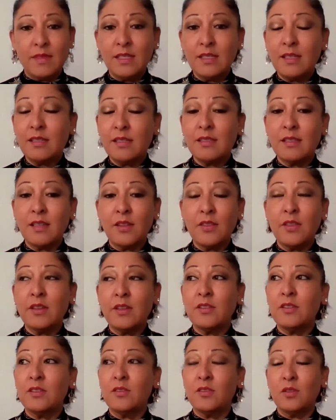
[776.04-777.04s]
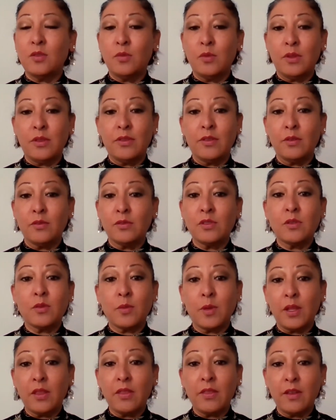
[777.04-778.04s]
This has nothing to do with those
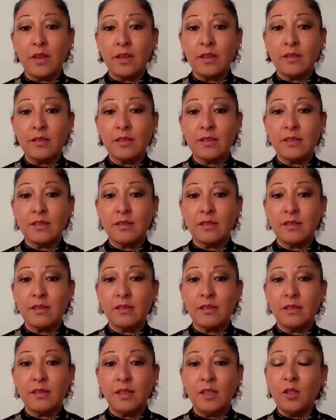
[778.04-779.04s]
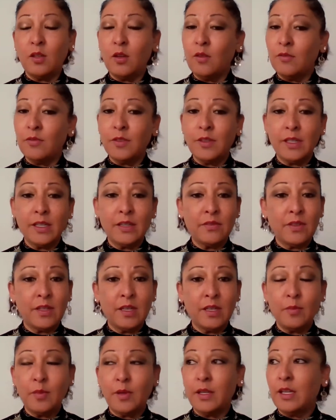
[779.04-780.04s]
three things. You don't forgive
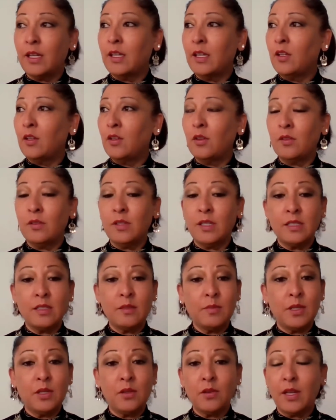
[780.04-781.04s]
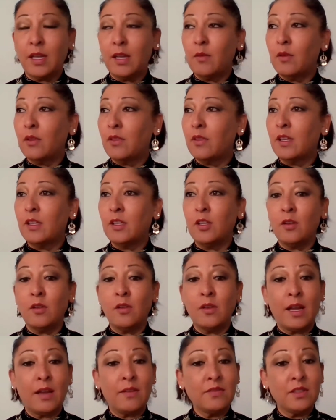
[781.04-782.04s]
anybody. You don't need to be okay with it. You
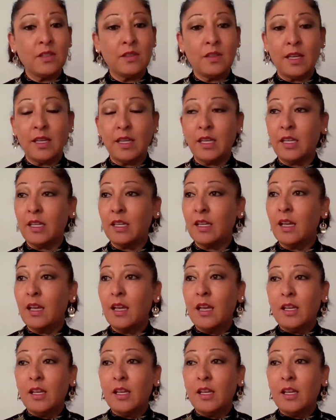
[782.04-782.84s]
don't have to like it.